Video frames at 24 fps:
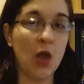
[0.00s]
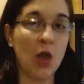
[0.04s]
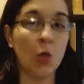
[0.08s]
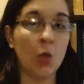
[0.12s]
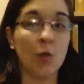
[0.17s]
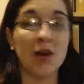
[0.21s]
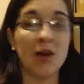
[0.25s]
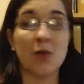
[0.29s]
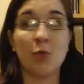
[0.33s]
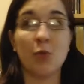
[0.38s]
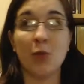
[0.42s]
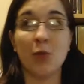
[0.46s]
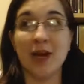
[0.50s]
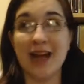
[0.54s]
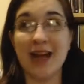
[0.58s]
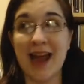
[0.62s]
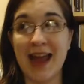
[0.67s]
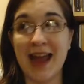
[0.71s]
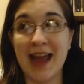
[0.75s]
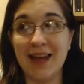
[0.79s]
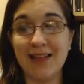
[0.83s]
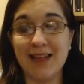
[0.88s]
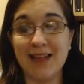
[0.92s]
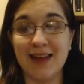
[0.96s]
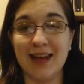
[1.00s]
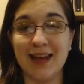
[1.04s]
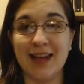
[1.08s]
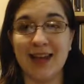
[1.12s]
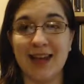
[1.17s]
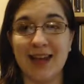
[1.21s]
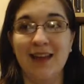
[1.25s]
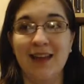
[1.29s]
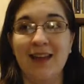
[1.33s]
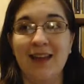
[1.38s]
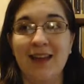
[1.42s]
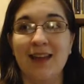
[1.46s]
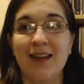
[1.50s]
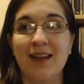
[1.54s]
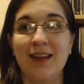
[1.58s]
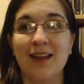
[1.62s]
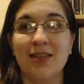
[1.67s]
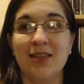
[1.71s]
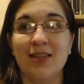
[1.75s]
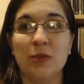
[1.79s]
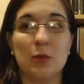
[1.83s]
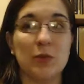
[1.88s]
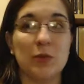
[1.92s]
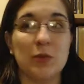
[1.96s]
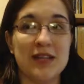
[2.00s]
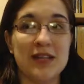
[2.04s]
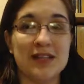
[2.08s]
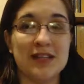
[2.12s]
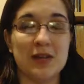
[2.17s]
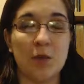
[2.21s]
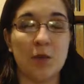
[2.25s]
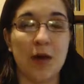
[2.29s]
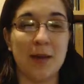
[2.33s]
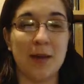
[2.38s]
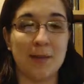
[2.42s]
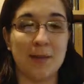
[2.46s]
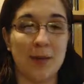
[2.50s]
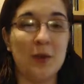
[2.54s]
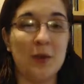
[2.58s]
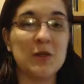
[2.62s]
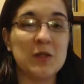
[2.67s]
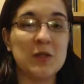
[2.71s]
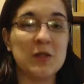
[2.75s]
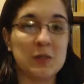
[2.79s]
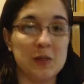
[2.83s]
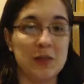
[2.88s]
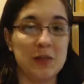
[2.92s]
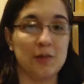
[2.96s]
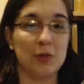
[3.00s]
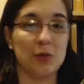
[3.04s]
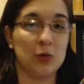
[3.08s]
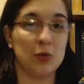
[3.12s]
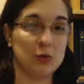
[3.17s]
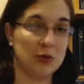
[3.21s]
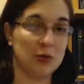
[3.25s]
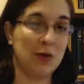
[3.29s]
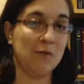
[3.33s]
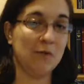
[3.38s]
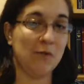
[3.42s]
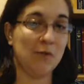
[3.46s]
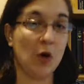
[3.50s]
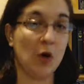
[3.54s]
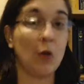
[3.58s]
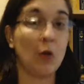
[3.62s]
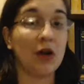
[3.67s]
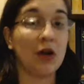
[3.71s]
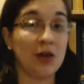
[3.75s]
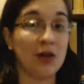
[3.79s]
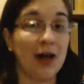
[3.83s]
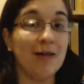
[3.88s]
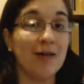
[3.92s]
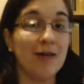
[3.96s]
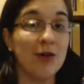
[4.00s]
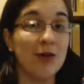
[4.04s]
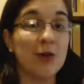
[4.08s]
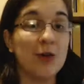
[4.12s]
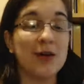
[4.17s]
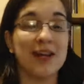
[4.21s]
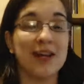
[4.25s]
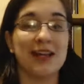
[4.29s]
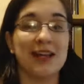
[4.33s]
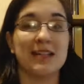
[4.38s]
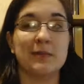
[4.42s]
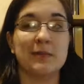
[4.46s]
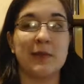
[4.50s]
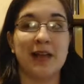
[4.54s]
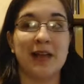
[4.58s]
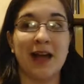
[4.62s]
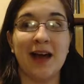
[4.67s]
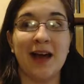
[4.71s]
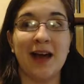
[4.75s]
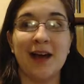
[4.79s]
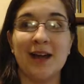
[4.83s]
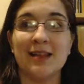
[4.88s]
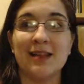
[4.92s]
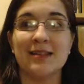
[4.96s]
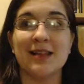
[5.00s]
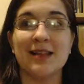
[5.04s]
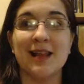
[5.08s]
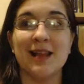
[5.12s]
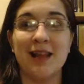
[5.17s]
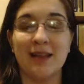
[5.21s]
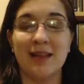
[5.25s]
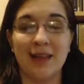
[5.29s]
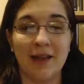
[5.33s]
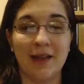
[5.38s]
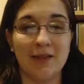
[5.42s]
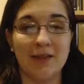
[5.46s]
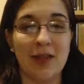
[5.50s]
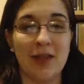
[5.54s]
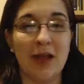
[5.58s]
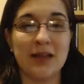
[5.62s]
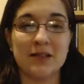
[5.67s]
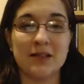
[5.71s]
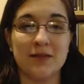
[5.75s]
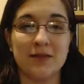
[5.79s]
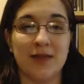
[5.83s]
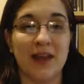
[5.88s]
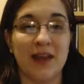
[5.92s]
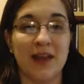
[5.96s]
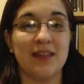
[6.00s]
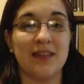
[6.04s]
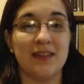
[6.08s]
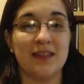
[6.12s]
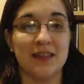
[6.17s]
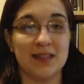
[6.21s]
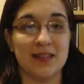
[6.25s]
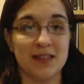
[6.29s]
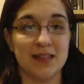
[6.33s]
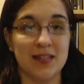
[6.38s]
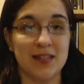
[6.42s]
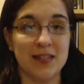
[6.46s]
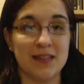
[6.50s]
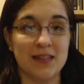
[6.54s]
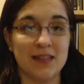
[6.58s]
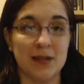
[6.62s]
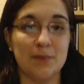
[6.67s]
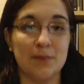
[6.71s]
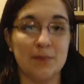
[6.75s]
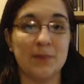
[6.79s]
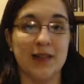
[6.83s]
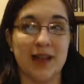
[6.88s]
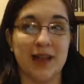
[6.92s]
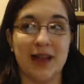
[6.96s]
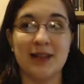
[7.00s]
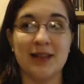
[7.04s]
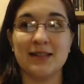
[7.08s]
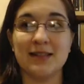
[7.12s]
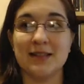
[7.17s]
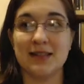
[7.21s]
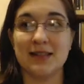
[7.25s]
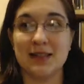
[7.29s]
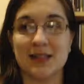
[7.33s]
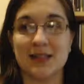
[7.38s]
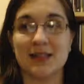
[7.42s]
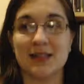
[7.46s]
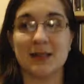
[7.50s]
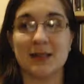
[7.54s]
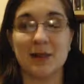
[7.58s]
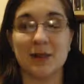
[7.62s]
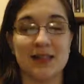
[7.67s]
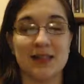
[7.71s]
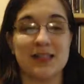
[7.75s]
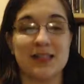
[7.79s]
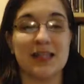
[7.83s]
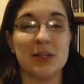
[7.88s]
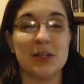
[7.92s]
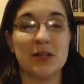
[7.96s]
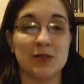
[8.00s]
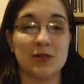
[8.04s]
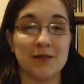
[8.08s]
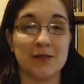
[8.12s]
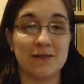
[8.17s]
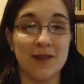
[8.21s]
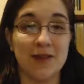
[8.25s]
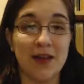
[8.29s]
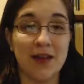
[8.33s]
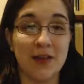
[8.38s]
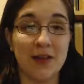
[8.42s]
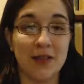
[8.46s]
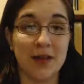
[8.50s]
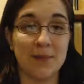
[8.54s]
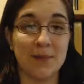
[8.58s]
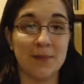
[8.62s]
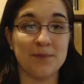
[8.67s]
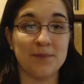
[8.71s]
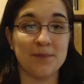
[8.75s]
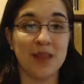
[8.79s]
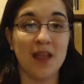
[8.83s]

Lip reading: When in reality, the reason why most people who don't vote are not voting is because they've lost faith in the system, because the system continues to fail them.